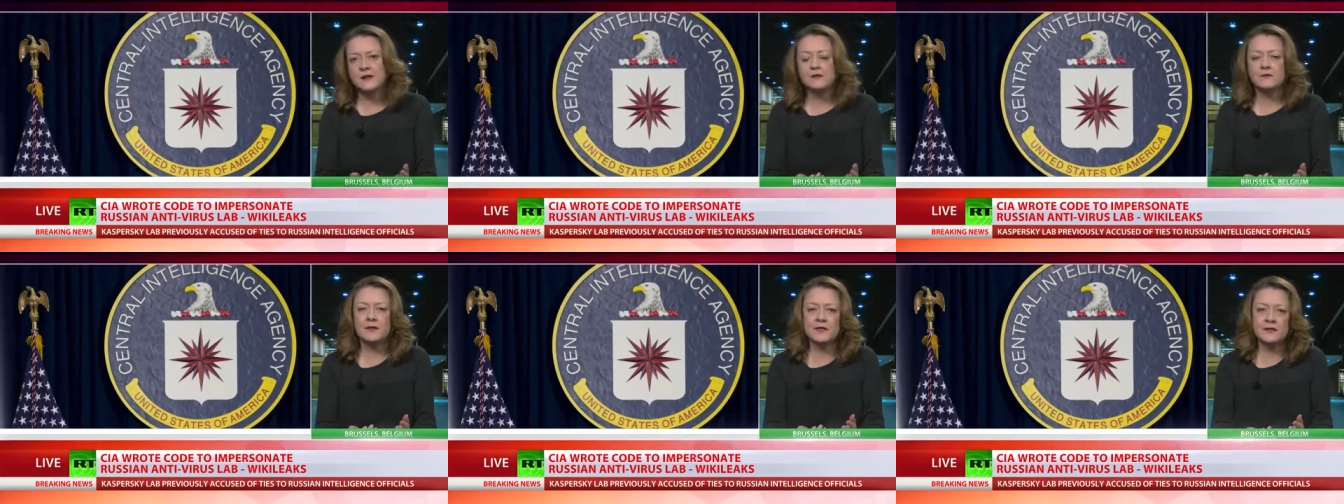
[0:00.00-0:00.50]

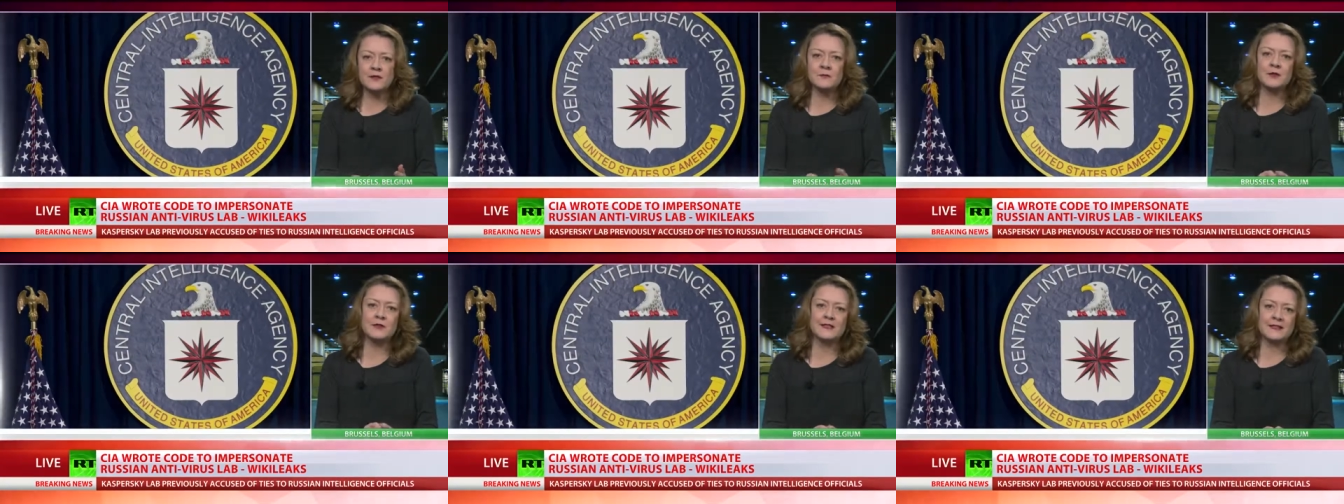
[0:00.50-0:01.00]
for
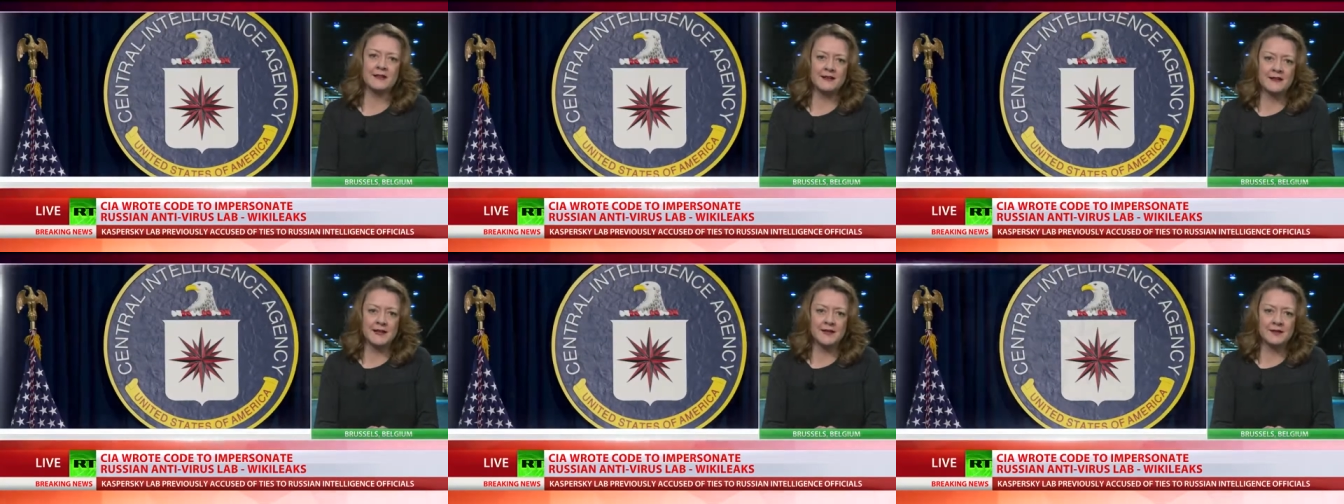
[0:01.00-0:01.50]
example, the
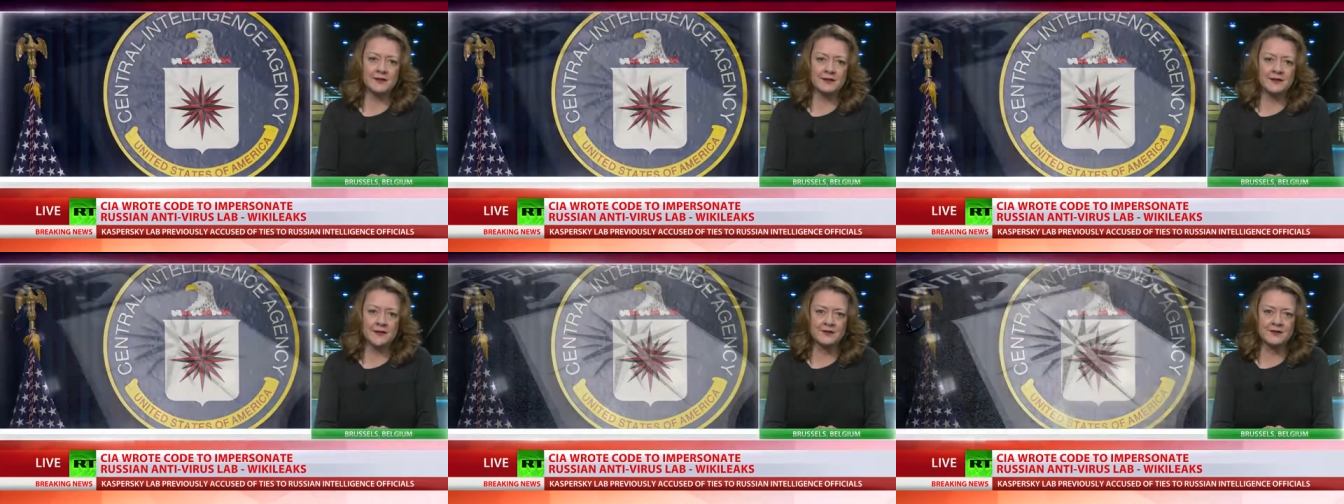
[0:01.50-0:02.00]
CIA
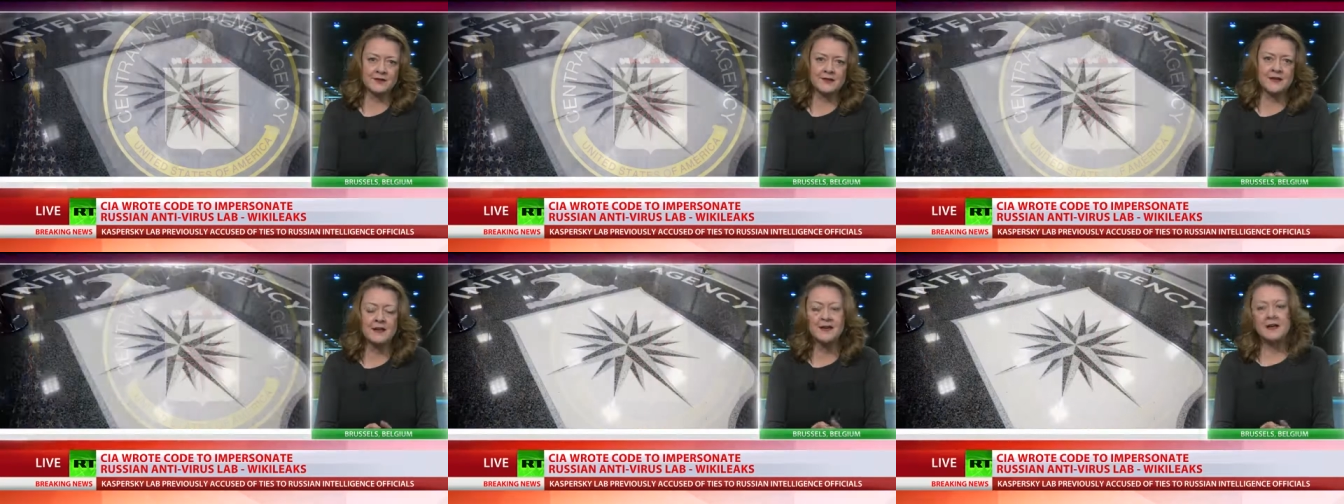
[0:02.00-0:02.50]
could actually